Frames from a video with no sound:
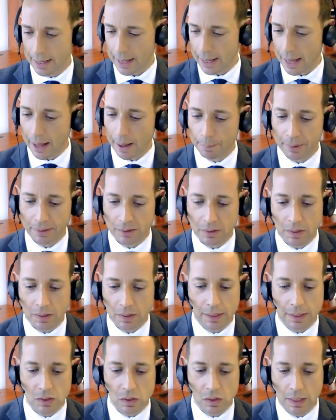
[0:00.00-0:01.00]
but to
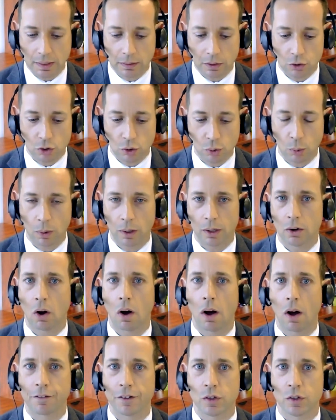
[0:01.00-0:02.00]
the extent that you are an
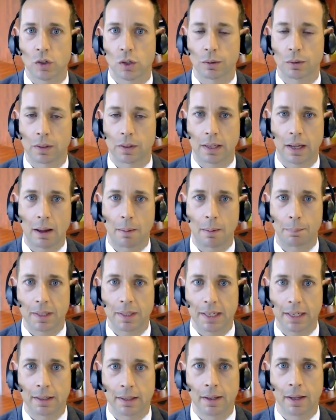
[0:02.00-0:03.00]
officer of the
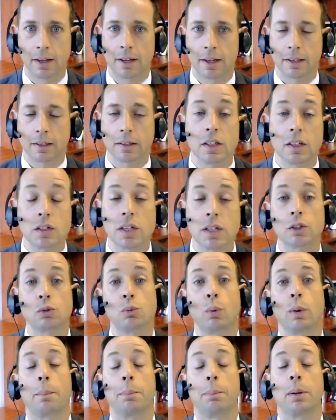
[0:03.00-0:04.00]
company, these things
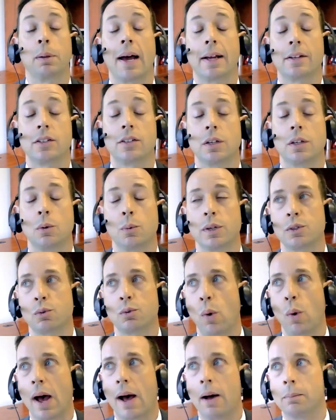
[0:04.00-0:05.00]
would apply to you as
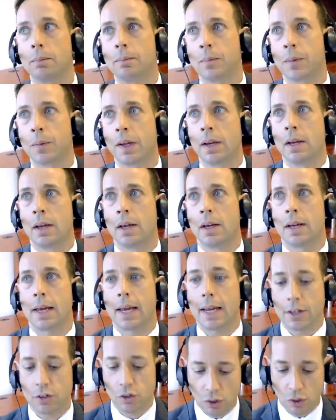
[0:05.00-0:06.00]
well.
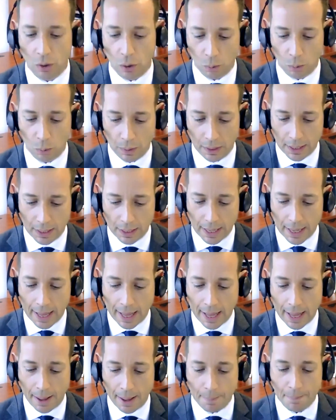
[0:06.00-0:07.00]
And so
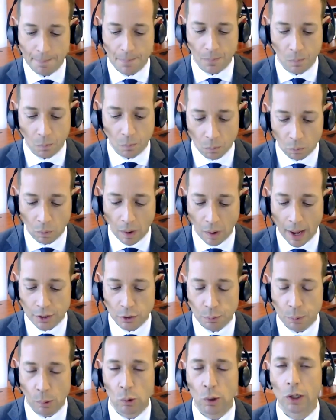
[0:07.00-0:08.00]
I
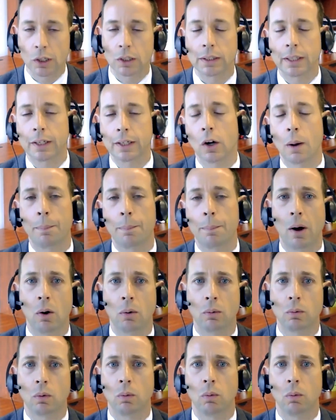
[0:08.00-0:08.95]
spoke earlier about